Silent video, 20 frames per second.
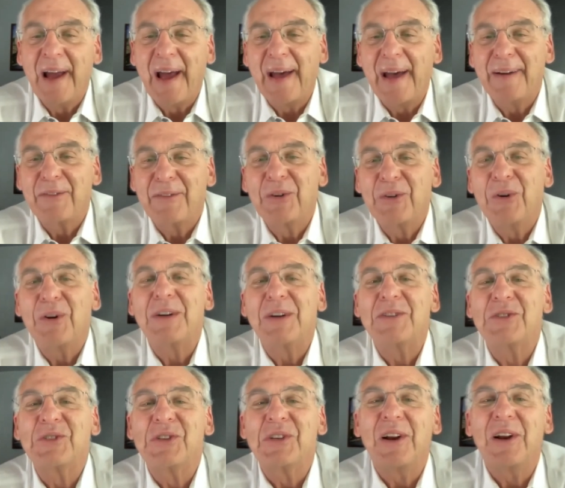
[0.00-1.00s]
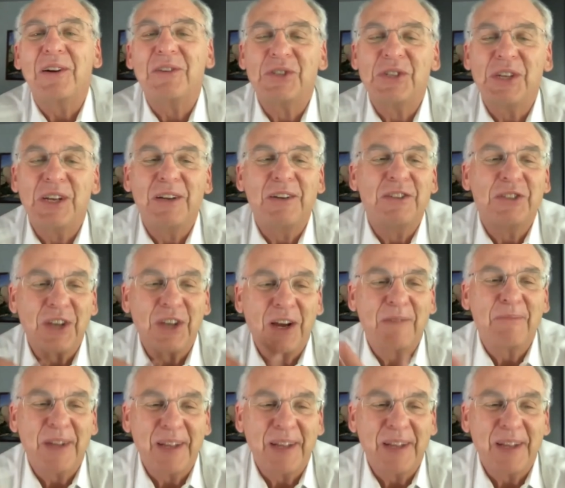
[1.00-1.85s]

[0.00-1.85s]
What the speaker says: And of course, Jeanne